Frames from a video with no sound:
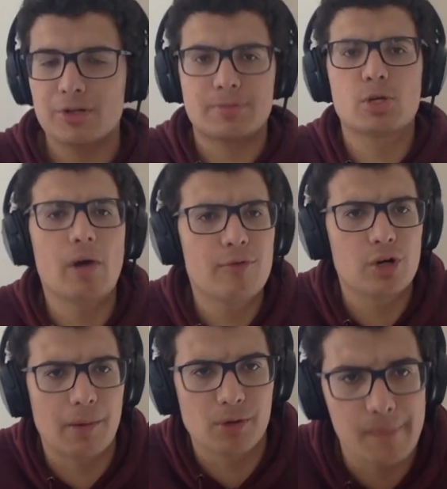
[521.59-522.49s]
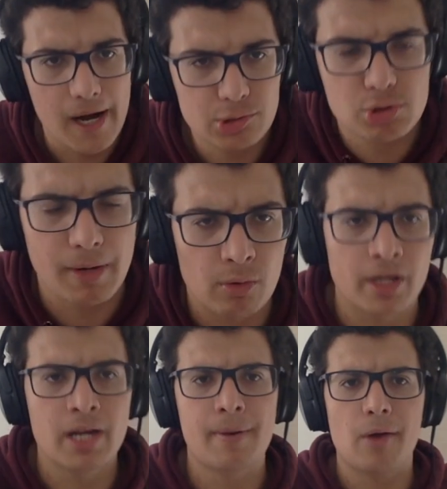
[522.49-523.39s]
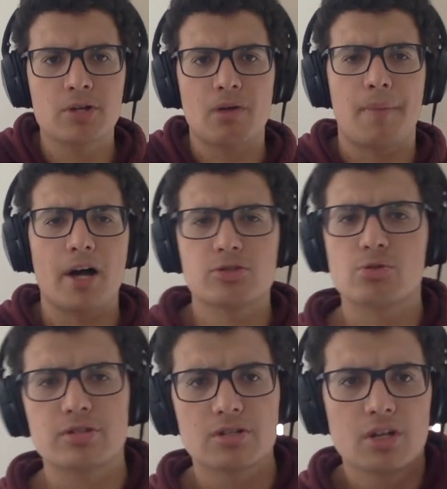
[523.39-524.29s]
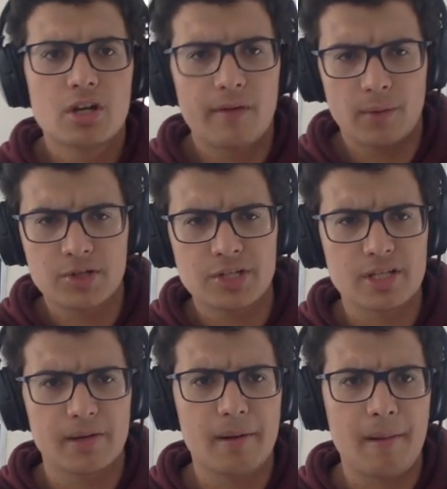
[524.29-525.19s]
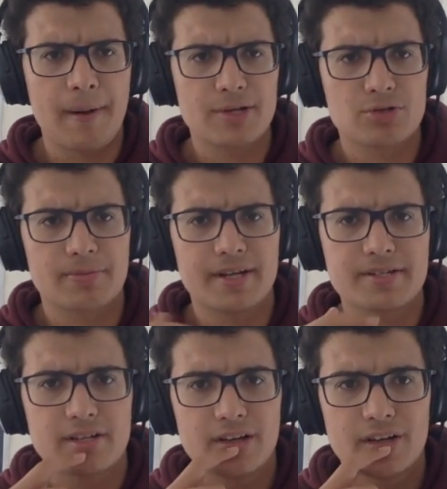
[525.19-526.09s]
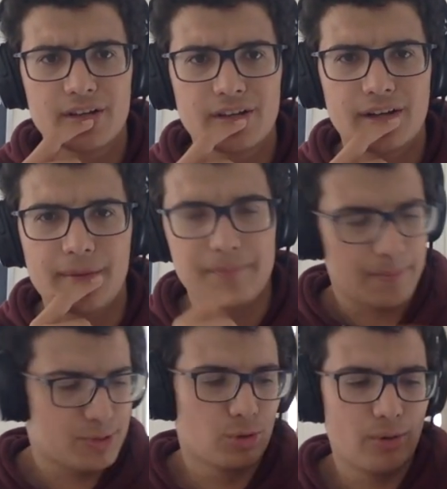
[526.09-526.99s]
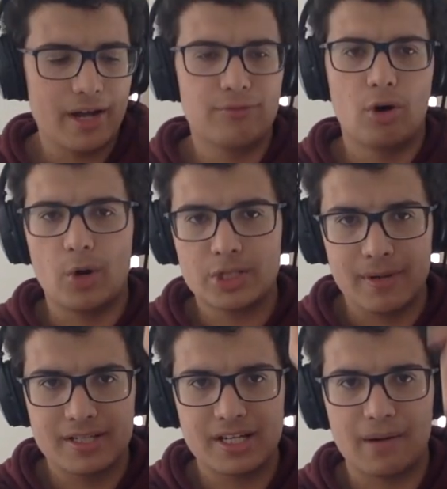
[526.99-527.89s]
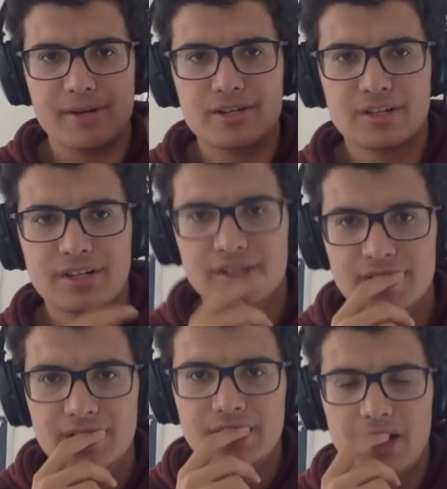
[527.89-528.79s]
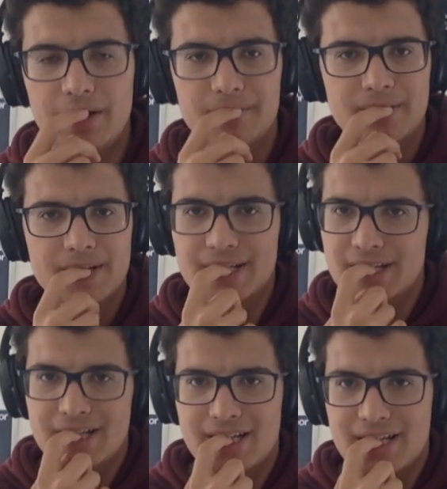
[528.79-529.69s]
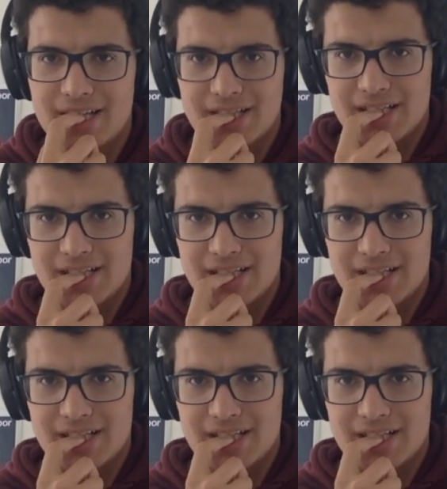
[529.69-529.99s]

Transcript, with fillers: which I'm still waiting for a couple of parcels, by the way. eBay, where's my parcels? If you're watching this, I need my parcels, please. Um, I'm still waiting for a watch band to come in. I, They're not